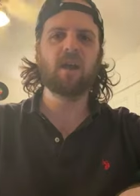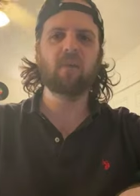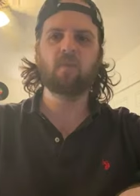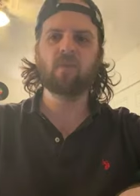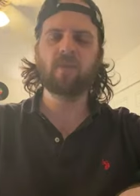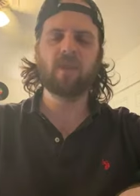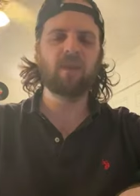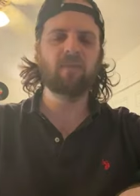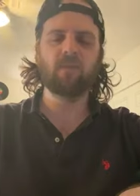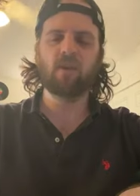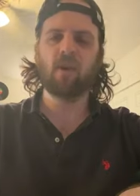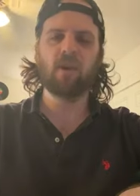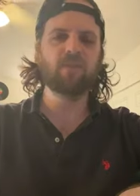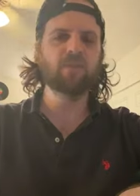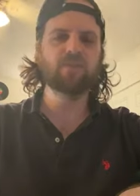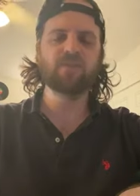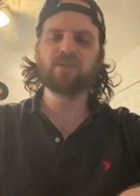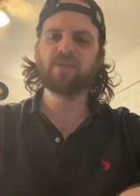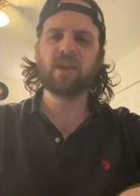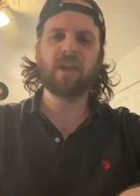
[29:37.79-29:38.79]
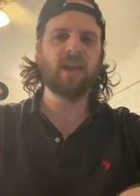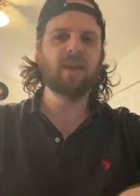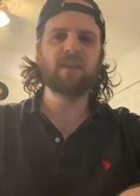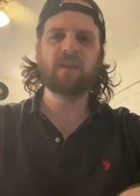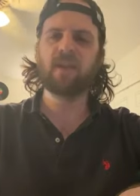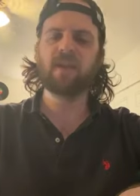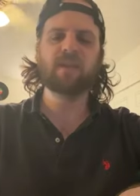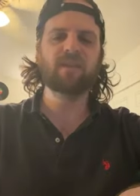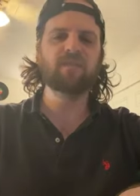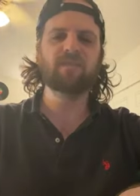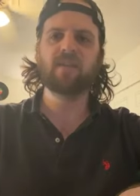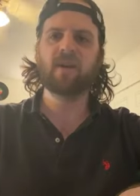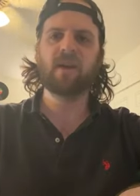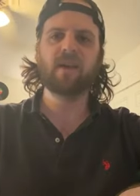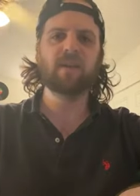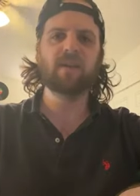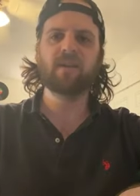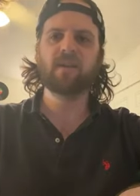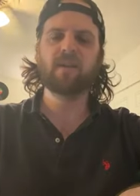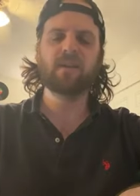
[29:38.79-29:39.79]
I will never understand any of
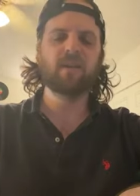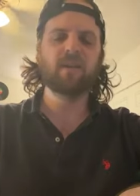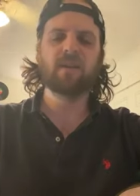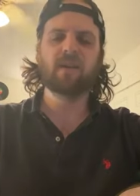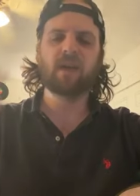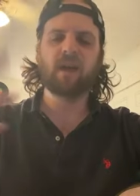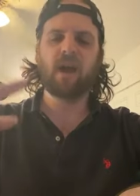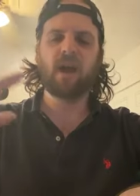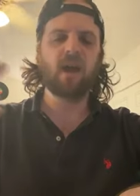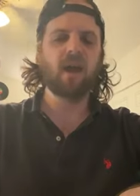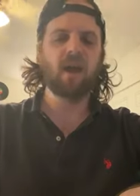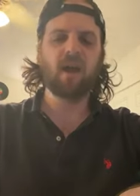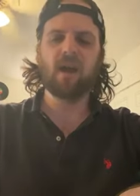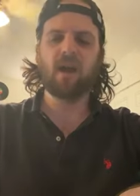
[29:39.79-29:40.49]
that uh,